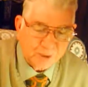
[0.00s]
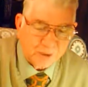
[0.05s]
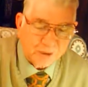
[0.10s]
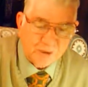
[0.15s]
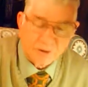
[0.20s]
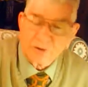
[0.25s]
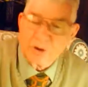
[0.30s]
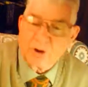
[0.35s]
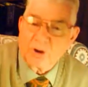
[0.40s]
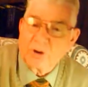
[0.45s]

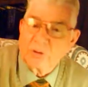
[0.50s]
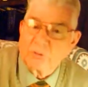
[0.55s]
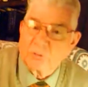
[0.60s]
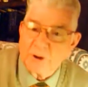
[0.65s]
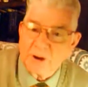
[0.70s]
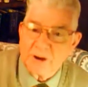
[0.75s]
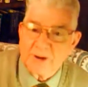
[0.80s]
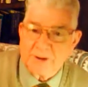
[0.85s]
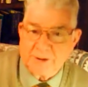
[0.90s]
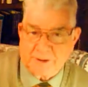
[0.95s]
And
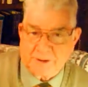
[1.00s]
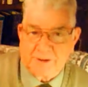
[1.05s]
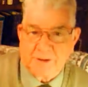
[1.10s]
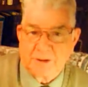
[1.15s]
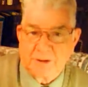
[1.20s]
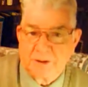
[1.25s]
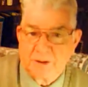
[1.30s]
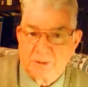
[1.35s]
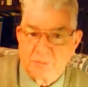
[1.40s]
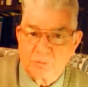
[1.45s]
already
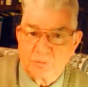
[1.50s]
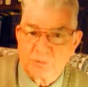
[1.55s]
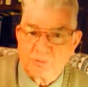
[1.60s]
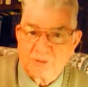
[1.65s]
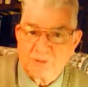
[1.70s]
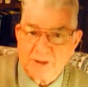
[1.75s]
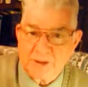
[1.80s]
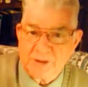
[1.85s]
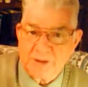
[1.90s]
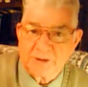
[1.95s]

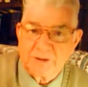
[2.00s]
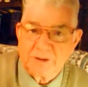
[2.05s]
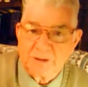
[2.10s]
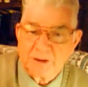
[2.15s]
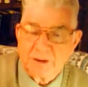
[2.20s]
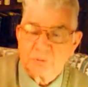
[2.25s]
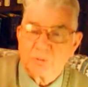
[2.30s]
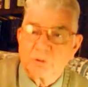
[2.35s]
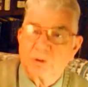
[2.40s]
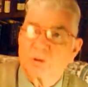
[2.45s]
we're
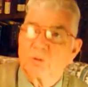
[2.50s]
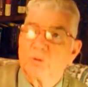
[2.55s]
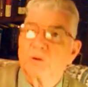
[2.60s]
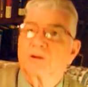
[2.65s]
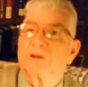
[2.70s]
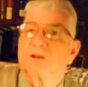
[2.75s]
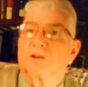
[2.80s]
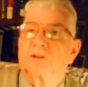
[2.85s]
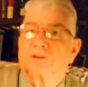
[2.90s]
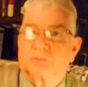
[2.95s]

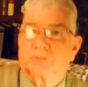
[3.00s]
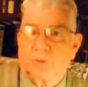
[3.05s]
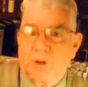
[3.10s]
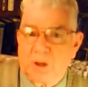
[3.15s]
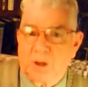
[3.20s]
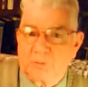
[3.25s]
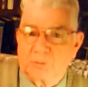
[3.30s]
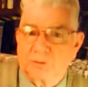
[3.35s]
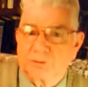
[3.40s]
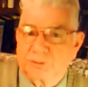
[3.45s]
going into
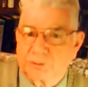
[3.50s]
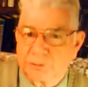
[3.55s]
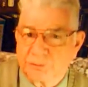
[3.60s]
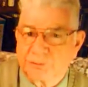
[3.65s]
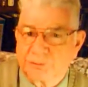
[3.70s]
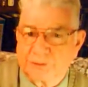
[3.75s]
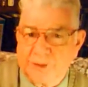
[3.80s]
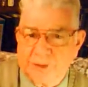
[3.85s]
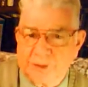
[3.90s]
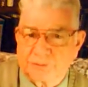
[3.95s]
our
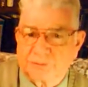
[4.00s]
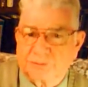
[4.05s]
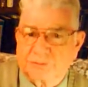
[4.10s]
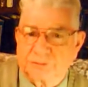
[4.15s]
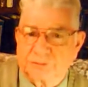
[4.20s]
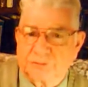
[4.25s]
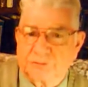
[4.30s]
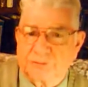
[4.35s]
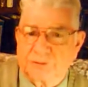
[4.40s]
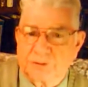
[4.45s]

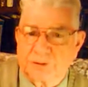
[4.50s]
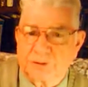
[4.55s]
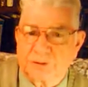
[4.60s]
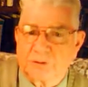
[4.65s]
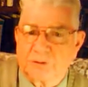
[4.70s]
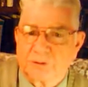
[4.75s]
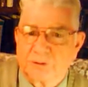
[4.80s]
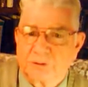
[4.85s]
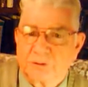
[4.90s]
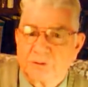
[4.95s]
2000th
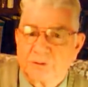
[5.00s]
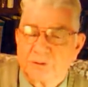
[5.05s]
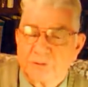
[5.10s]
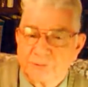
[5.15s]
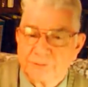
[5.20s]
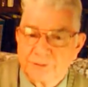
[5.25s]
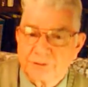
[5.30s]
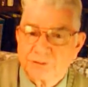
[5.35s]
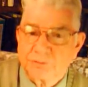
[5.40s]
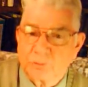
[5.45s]
year
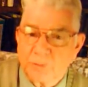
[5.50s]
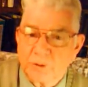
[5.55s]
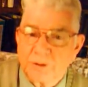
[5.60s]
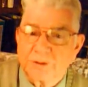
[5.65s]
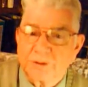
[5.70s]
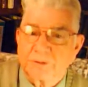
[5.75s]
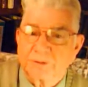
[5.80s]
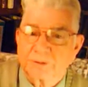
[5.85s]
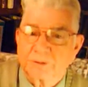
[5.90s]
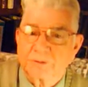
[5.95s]
this
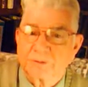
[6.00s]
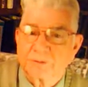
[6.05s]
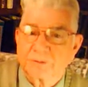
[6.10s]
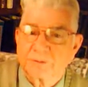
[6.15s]
week.